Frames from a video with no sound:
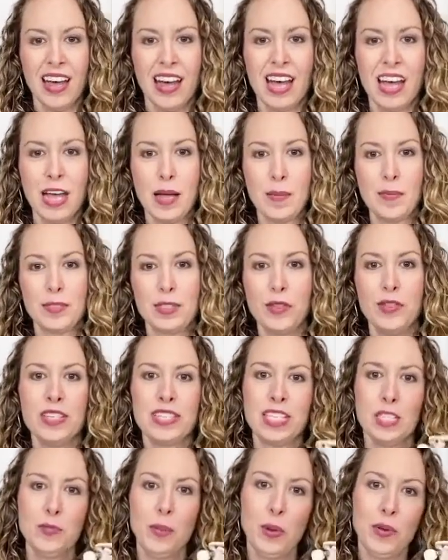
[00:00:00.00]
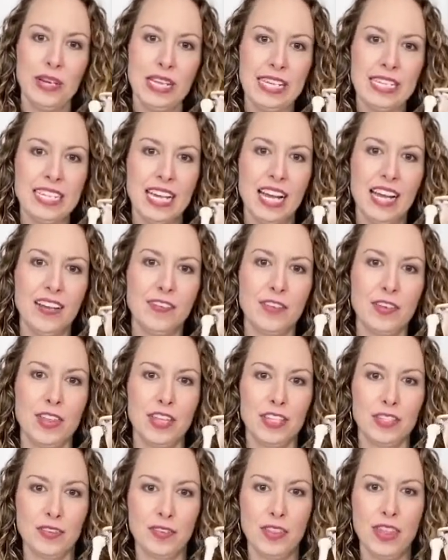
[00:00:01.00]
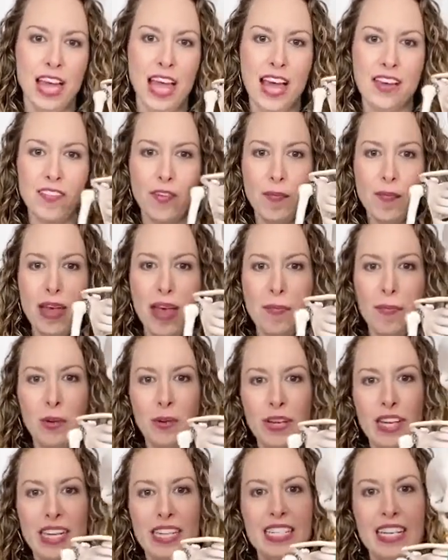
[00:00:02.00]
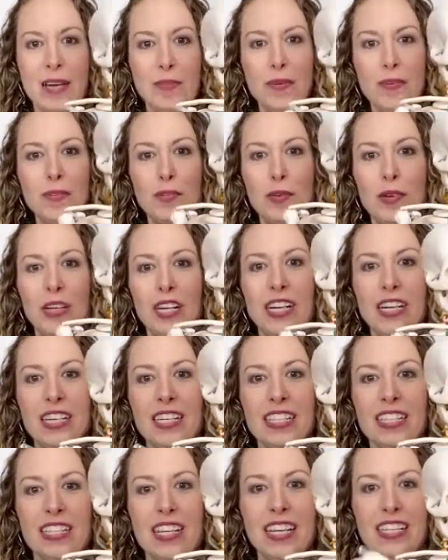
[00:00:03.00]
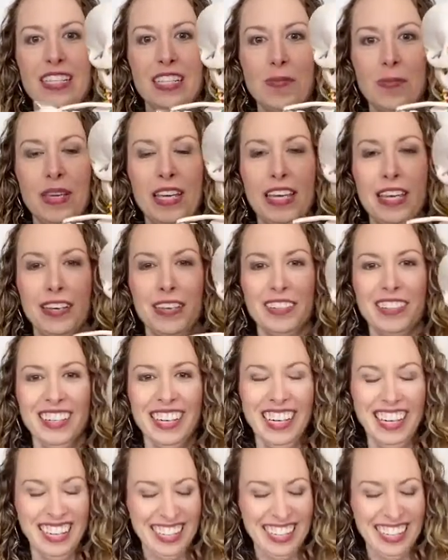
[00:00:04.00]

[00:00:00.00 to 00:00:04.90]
So this is Bonita. For those of you that haven't met Bonita before, it's nice to meet you.